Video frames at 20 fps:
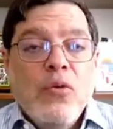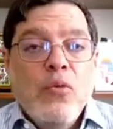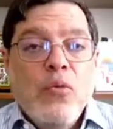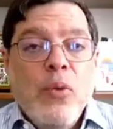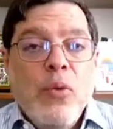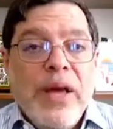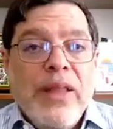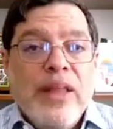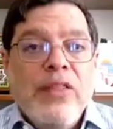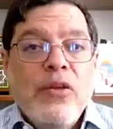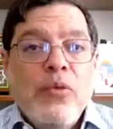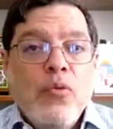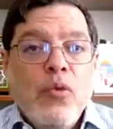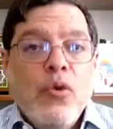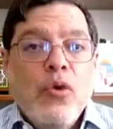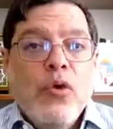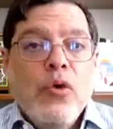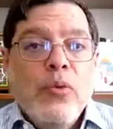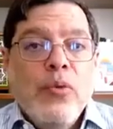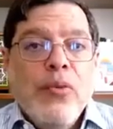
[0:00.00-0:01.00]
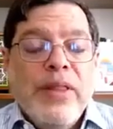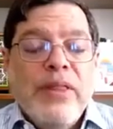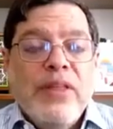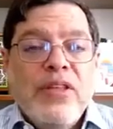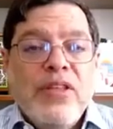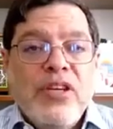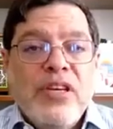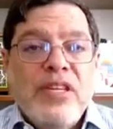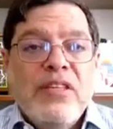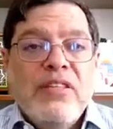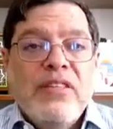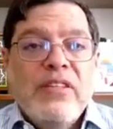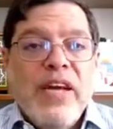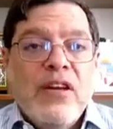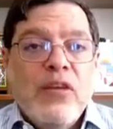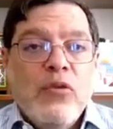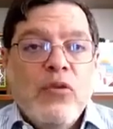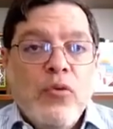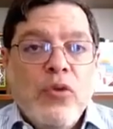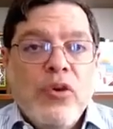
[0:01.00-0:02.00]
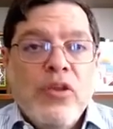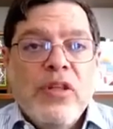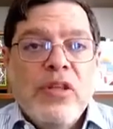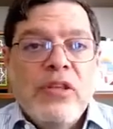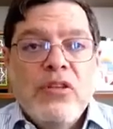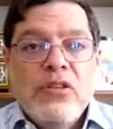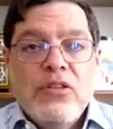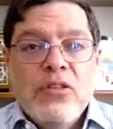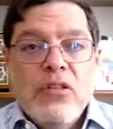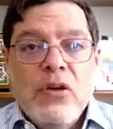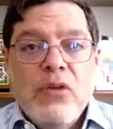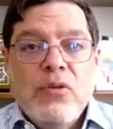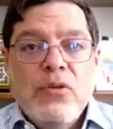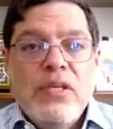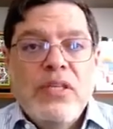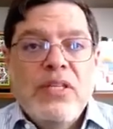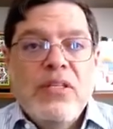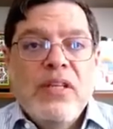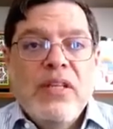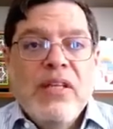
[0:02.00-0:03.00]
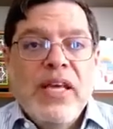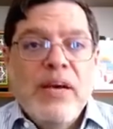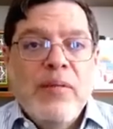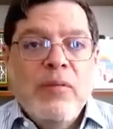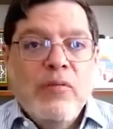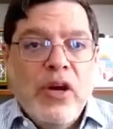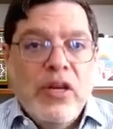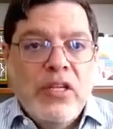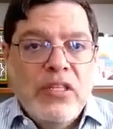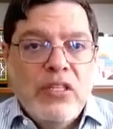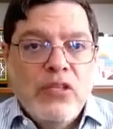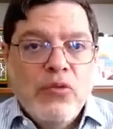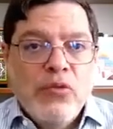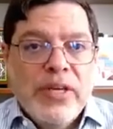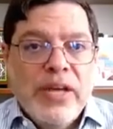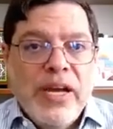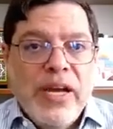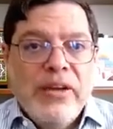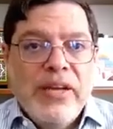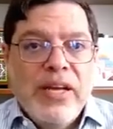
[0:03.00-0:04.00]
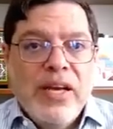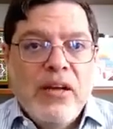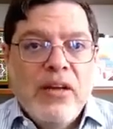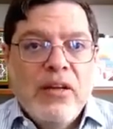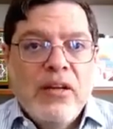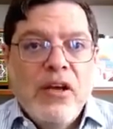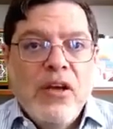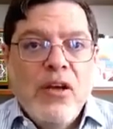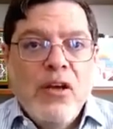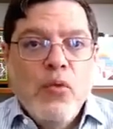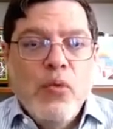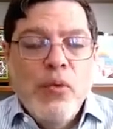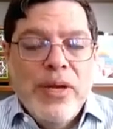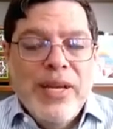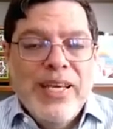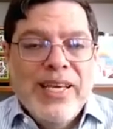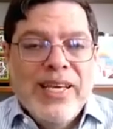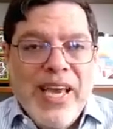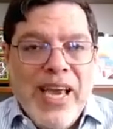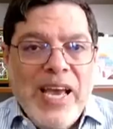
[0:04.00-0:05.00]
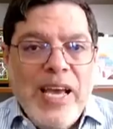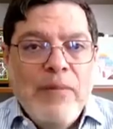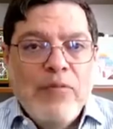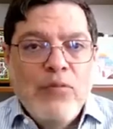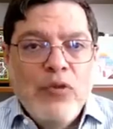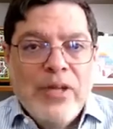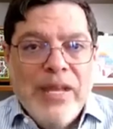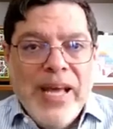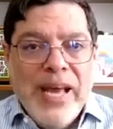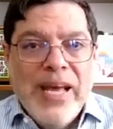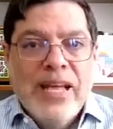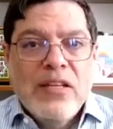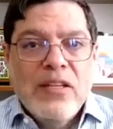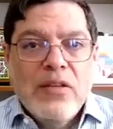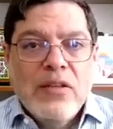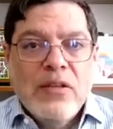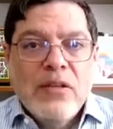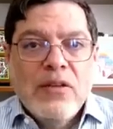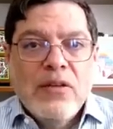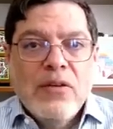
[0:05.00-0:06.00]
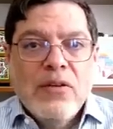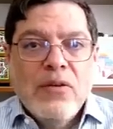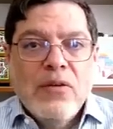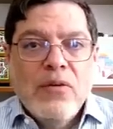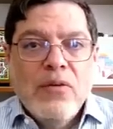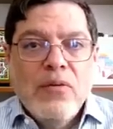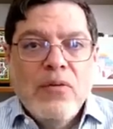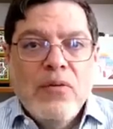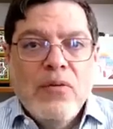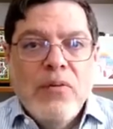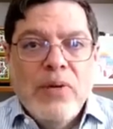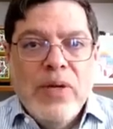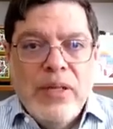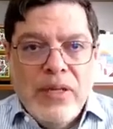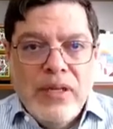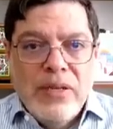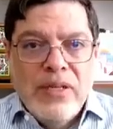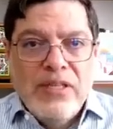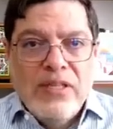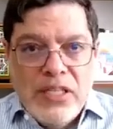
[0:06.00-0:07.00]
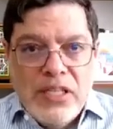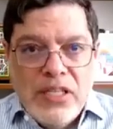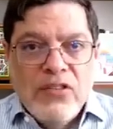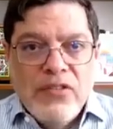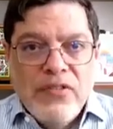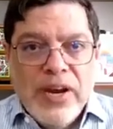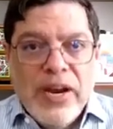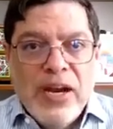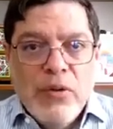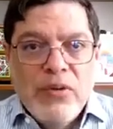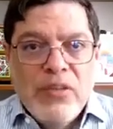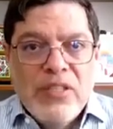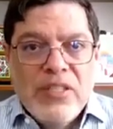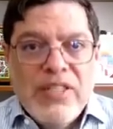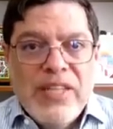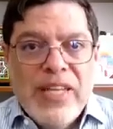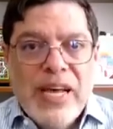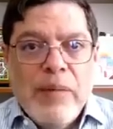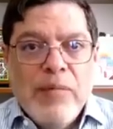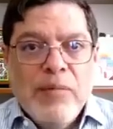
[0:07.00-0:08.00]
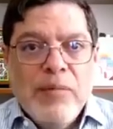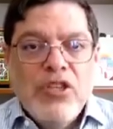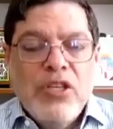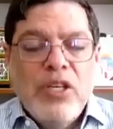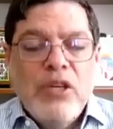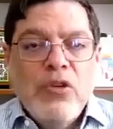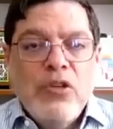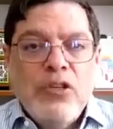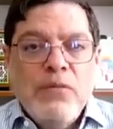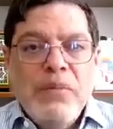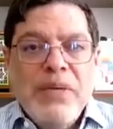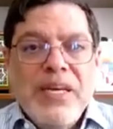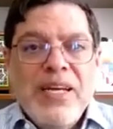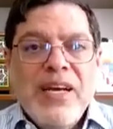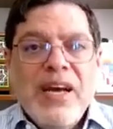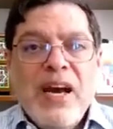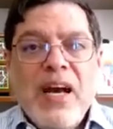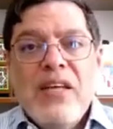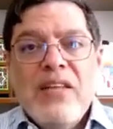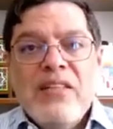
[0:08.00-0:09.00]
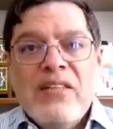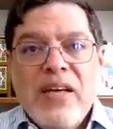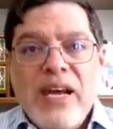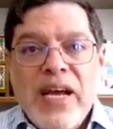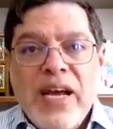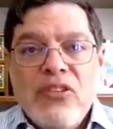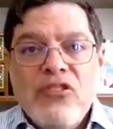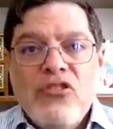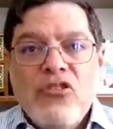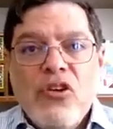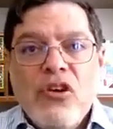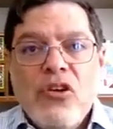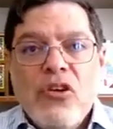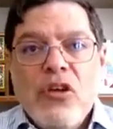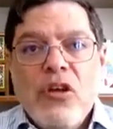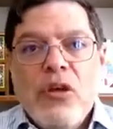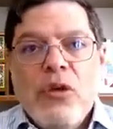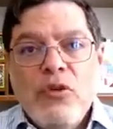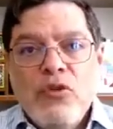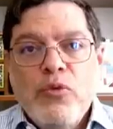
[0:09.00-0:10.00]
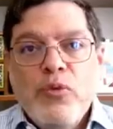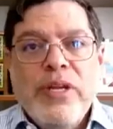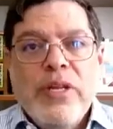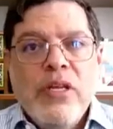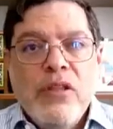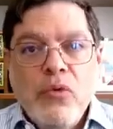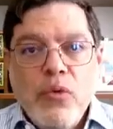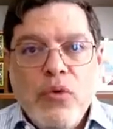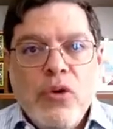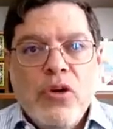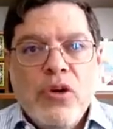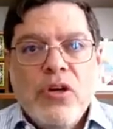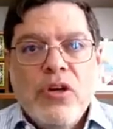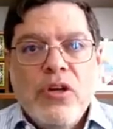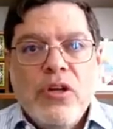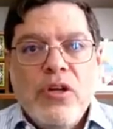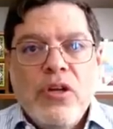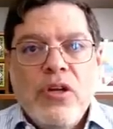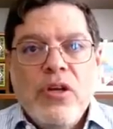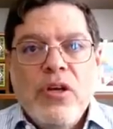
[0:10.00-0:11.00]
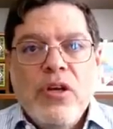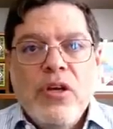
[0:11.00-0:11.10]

when the genocidal war that the Saudis and the Emiratis were carried out, when it came to an end, when a ceasefire was established, it was because Ansarullah was winning the war.